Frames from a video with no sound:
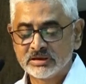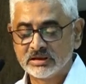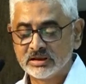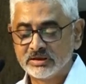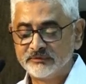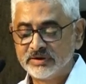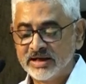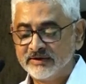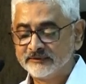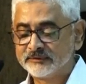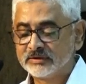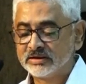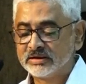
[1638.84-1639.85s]
Uh, we
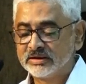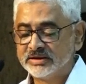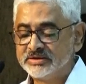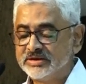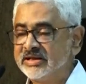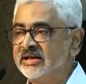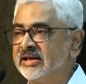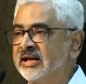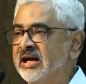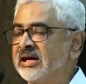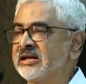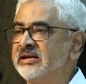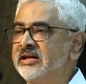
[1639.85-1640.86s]
have uh, engineering
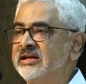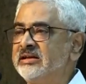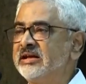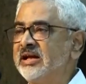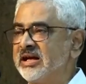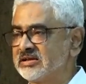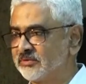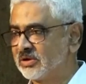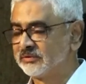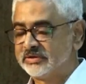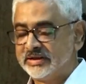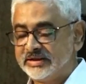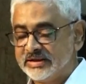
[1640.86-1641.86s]
and R&D as one
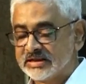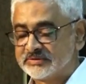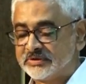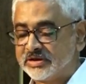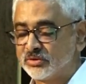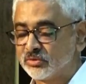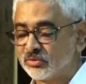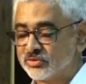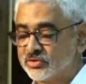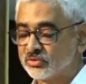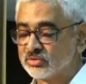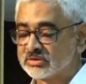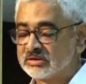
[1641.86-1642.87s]
of the areas where you could
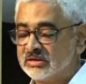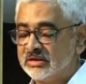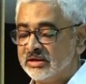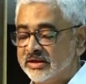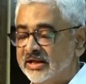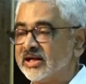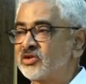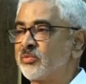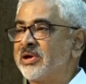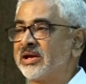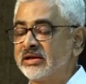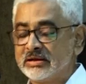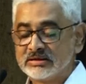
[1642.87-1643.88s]
choose
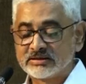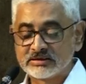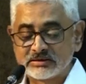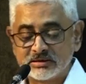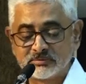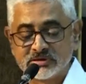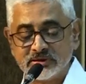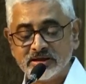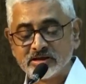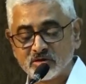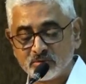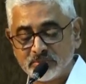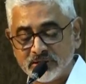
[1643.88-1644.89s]
electromechanical systems,
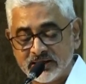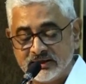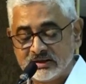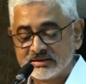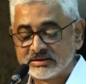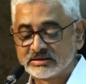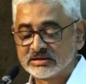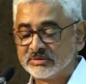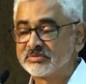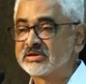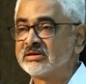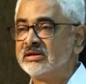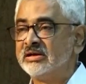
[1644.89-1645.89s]
electromechanical
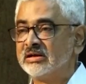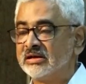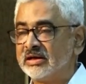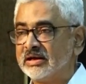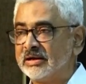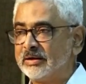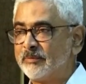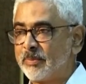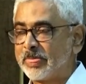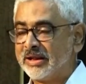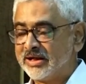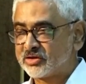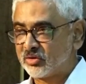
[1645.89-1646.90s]
systems, uh,
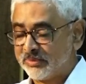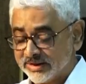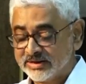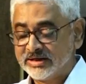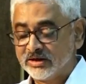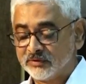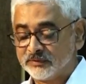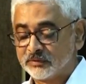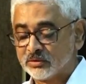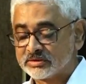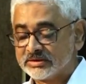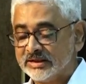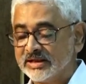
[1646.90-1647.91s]
electromagnetic, of
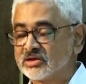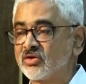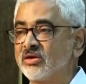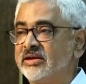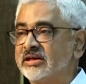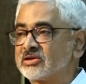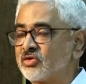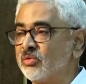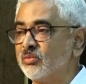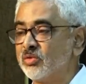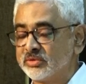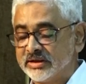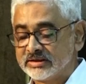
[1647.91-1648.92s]
course, electronics,
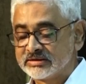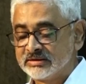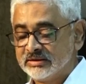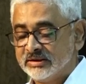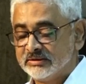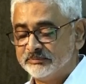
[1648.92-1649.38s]
robotics,